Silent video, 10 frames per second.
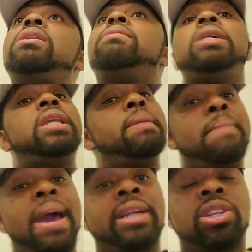He did
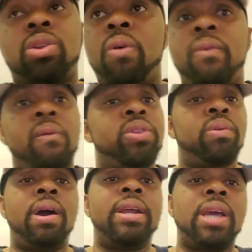manage to throw for over
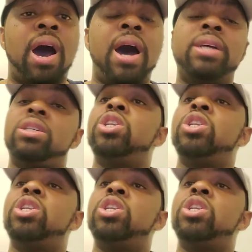300 yards,